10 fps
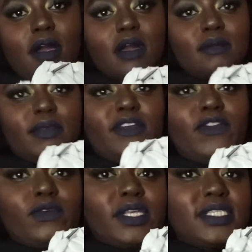
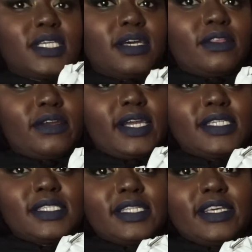If you can tell, there
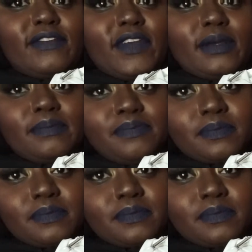is a divot.